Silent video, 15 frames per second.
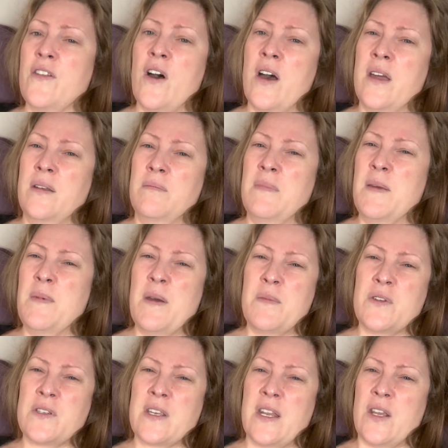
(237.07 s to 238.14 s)
thought maybe I'm
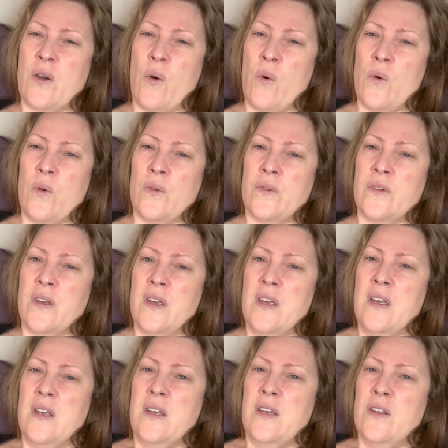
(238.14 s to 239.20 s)
just getting old.
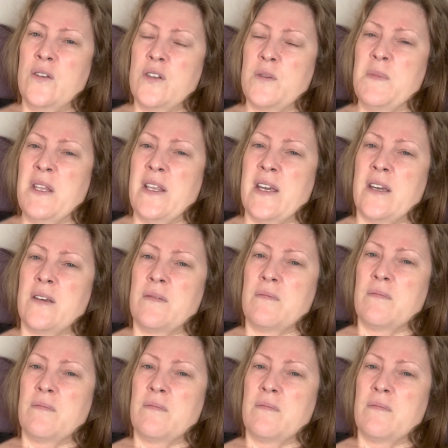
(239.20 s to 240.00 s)
It took me like